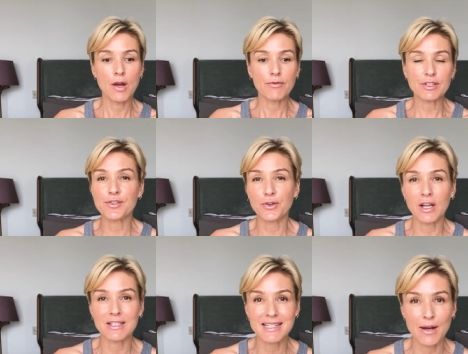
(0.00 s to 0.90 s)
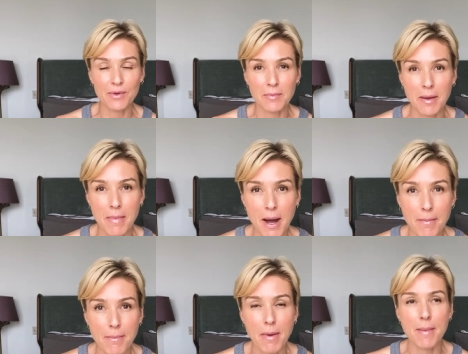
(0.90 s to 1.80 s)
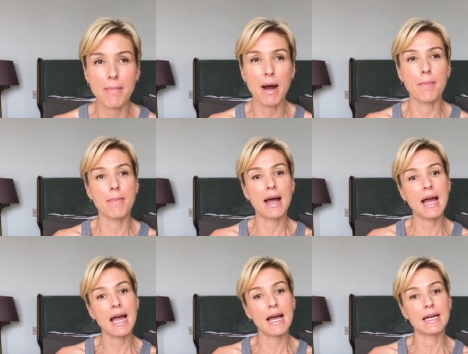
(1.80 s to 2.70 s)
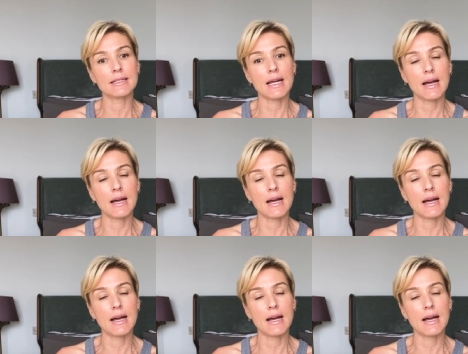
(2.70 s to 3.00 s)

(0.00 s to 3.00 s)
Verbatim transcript: First of all, I'll start with my mum. My mum had